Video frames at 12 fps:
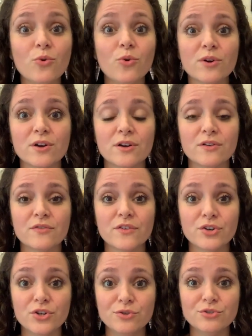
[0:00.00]
order
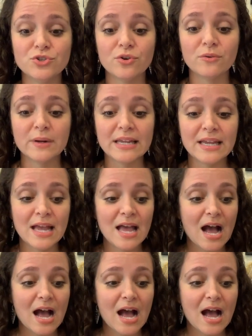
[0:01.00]
for new jewelry,